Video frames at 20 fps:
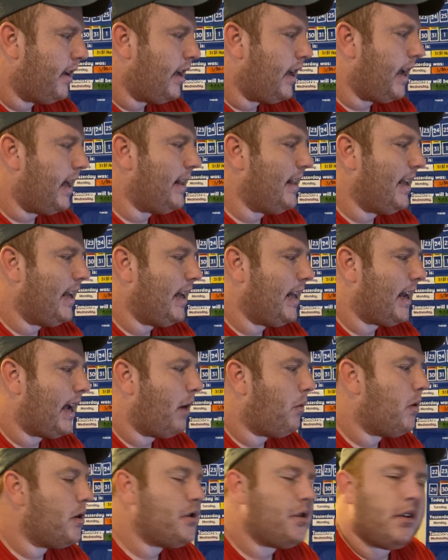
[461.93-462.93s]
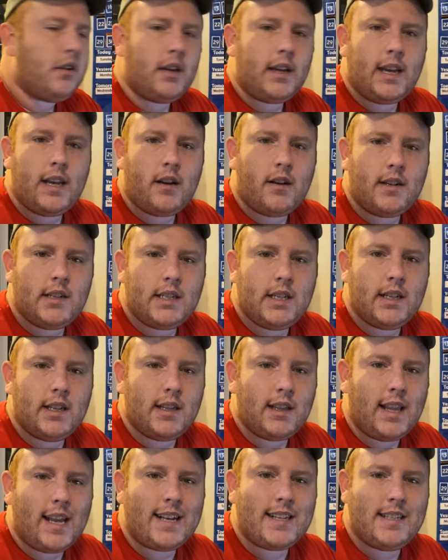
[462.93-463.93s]
and then I want you to get onto
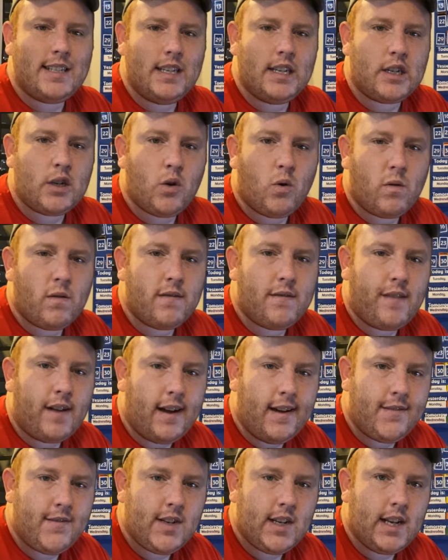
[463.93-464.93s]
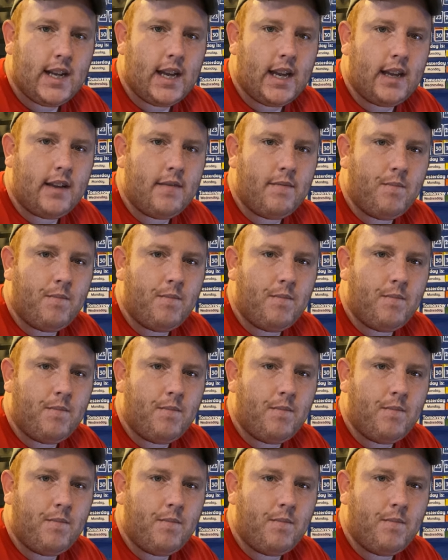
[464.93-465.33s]
Lexia Core 5 today.